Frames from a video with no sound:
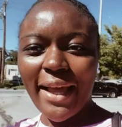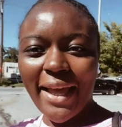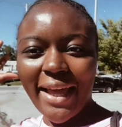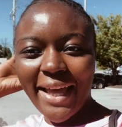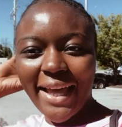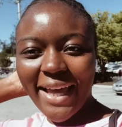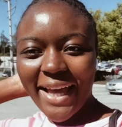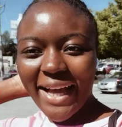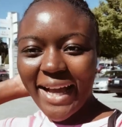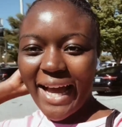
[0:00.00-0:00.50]

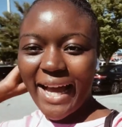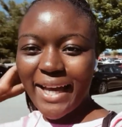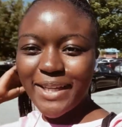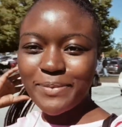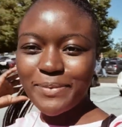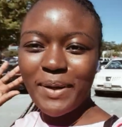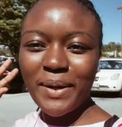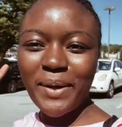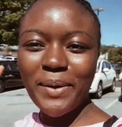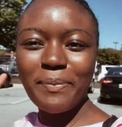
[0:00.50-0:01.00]
Hey
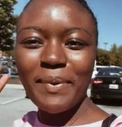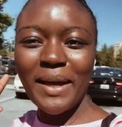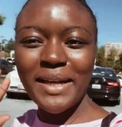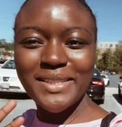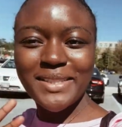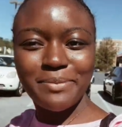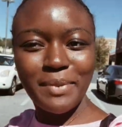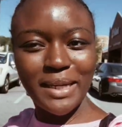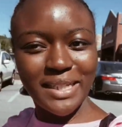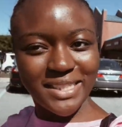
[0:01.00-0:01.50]
guys, welcome back
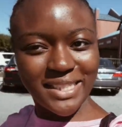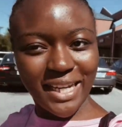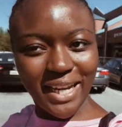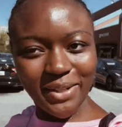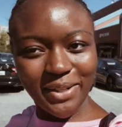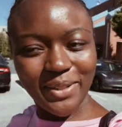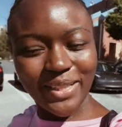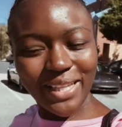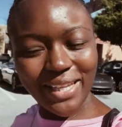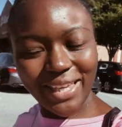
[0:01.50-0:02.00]
to my
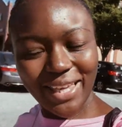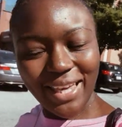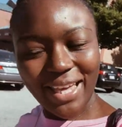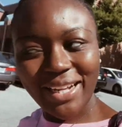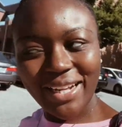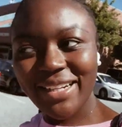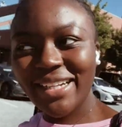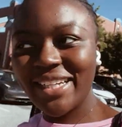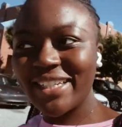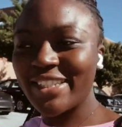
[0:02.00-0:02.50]
channel
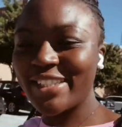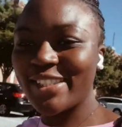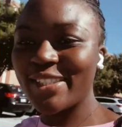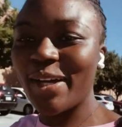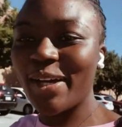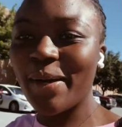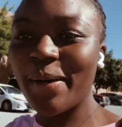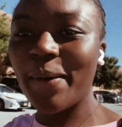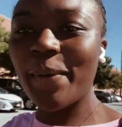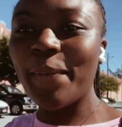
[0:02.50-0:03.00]
again.
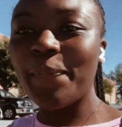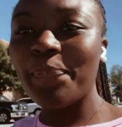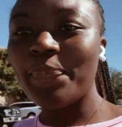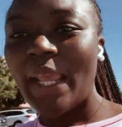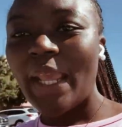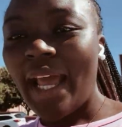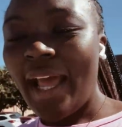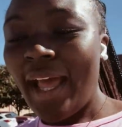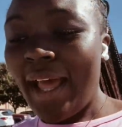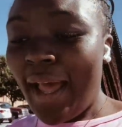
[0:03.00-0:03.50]
So
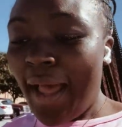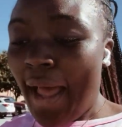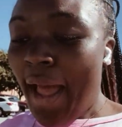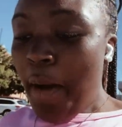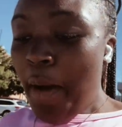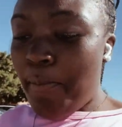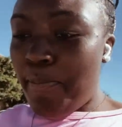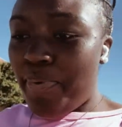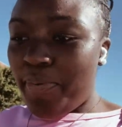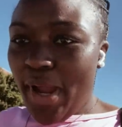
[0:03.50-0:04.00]

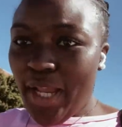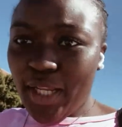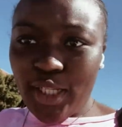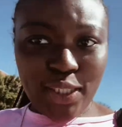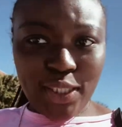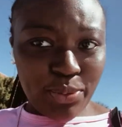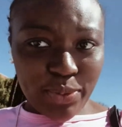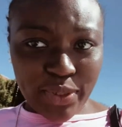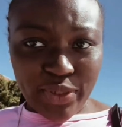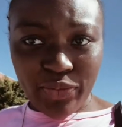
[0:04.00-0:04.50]

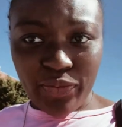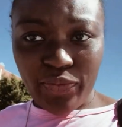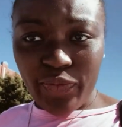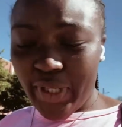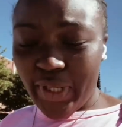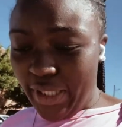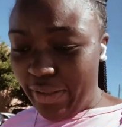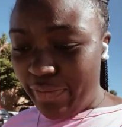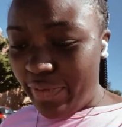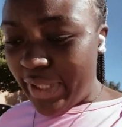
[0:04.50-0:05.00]
brunch was
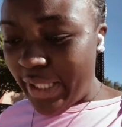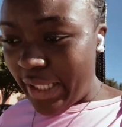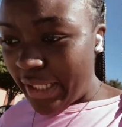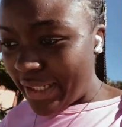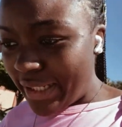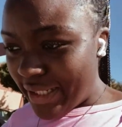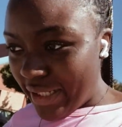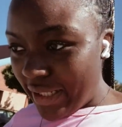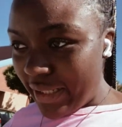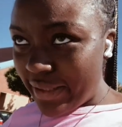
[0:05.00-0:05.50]
really, really
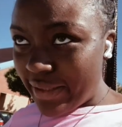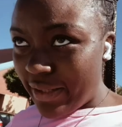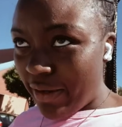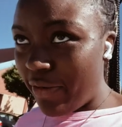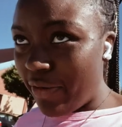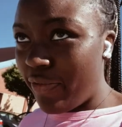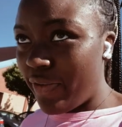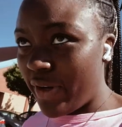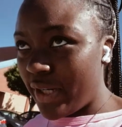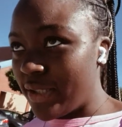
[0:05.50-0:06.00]
good.
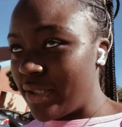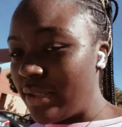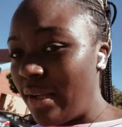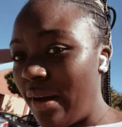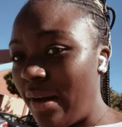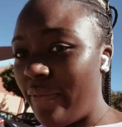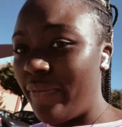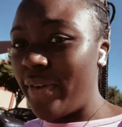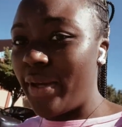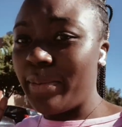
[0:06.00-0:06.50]
First off, it